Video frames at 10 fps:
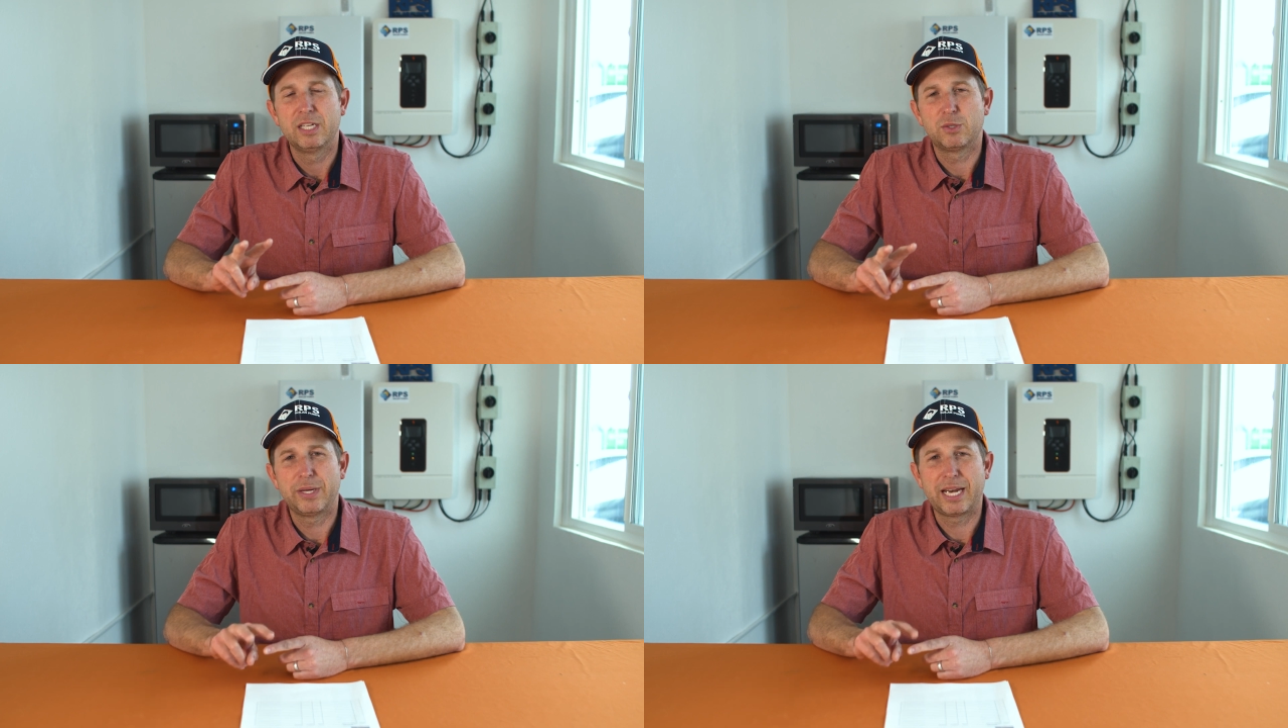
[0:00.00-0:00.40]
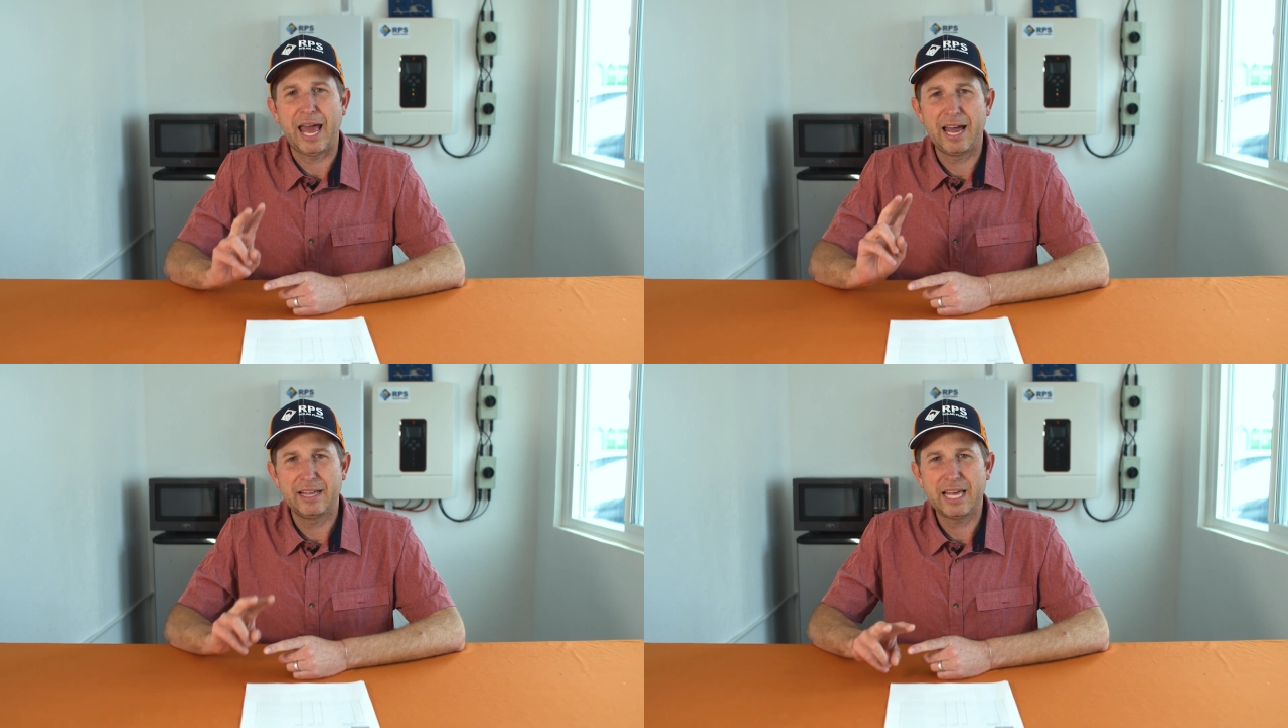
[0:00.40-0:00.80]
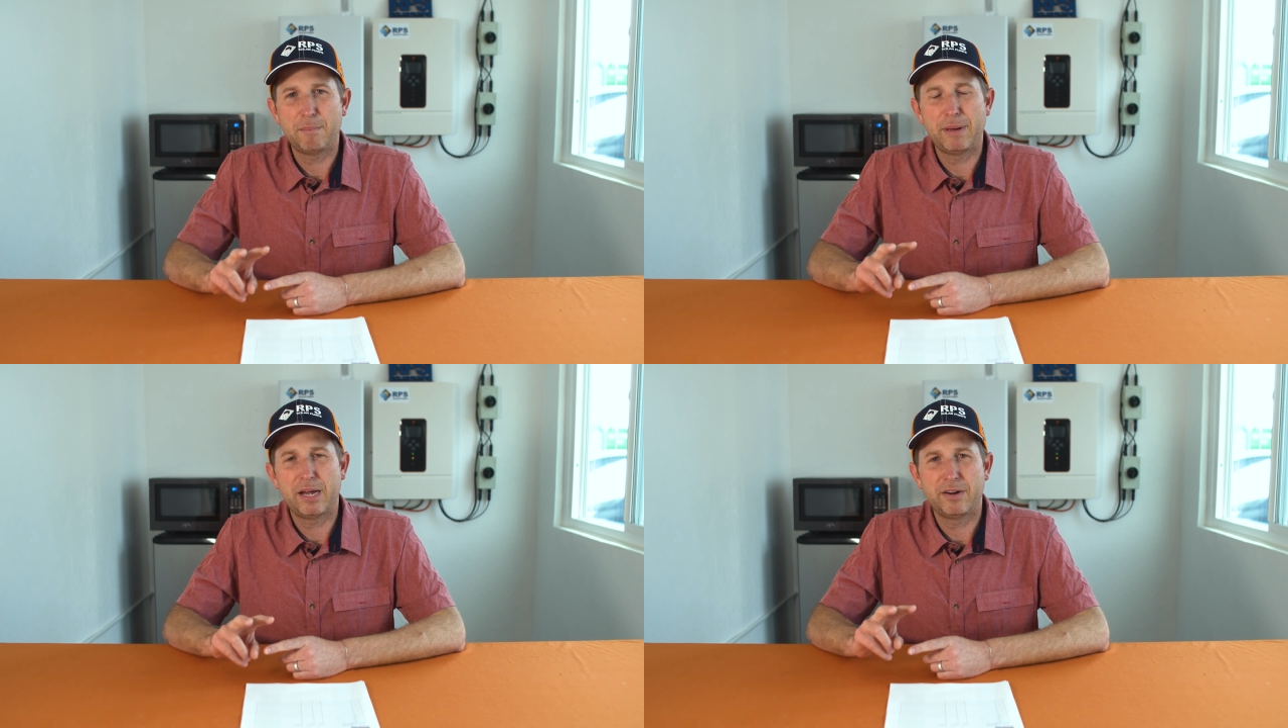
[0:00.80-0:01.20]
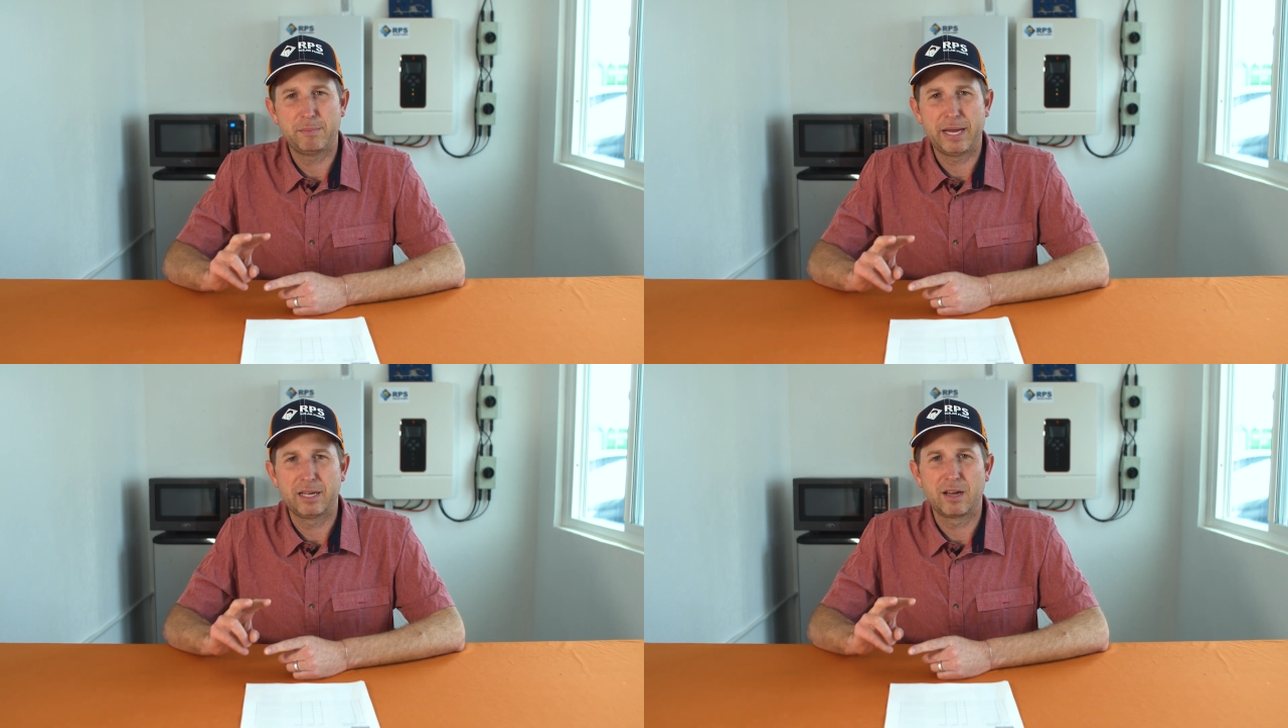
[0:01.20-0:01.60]
And so we can add that
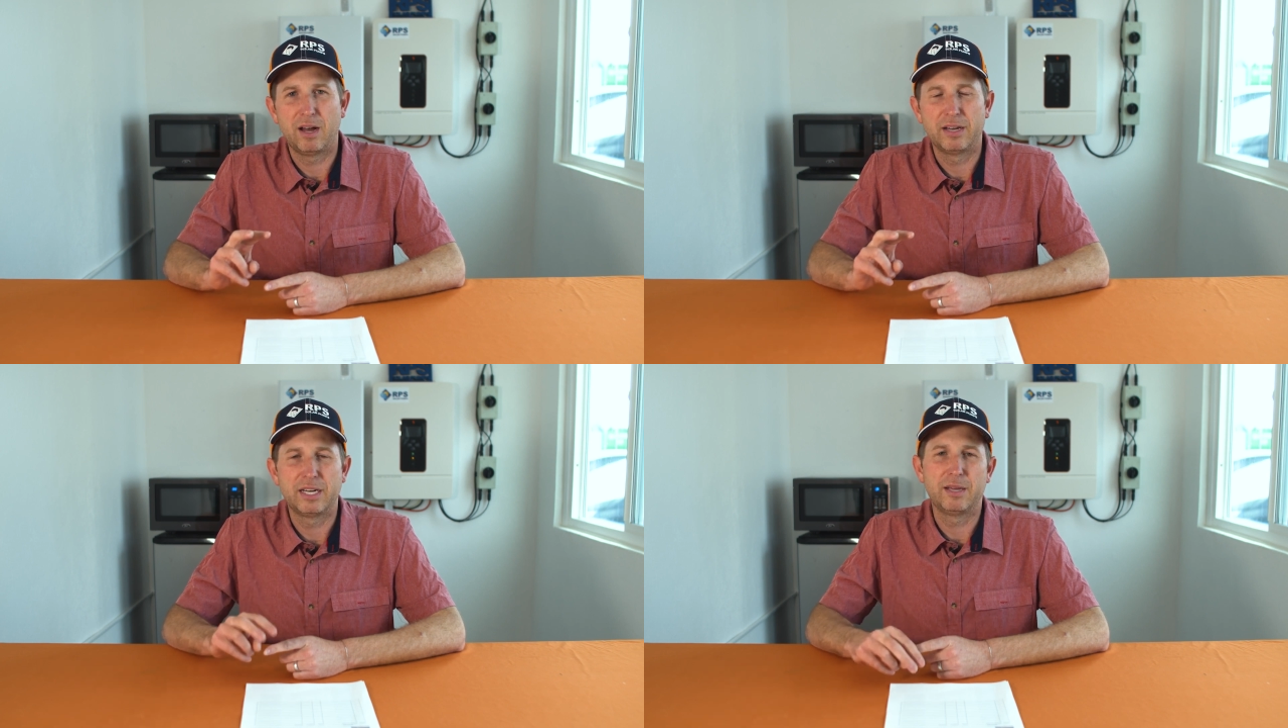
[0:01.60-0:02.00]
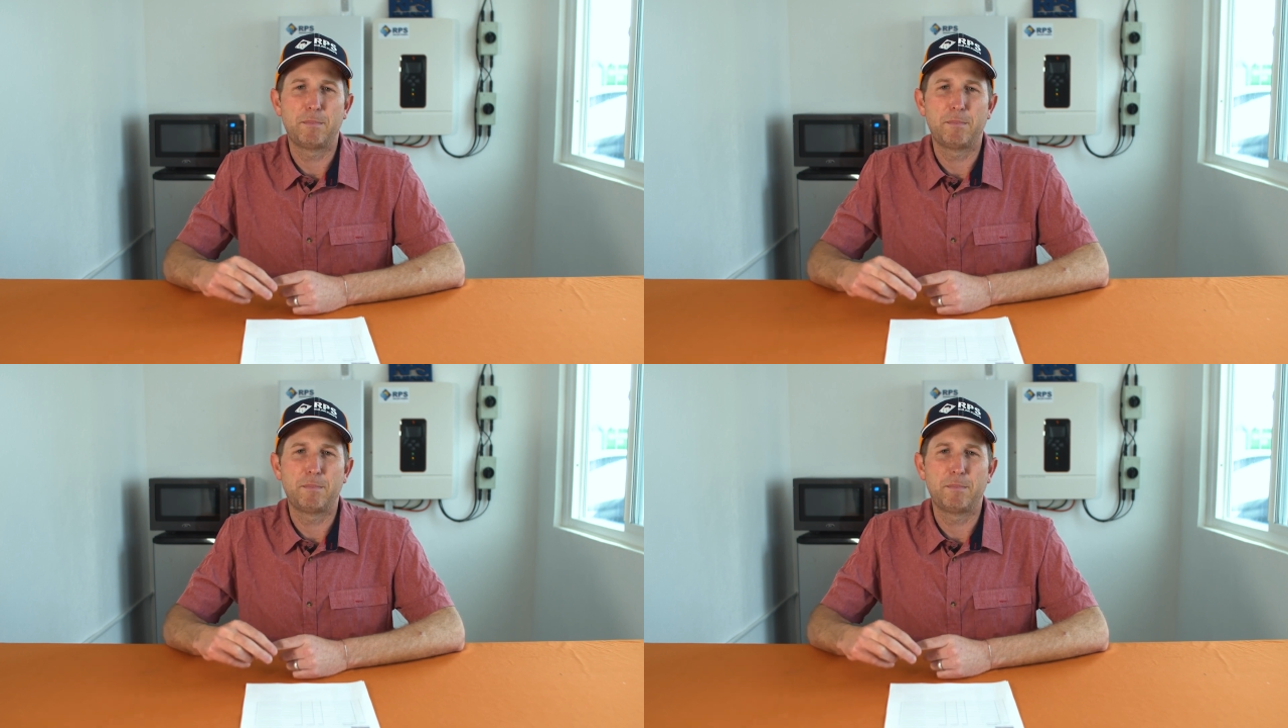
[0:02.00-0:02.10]
battery bank on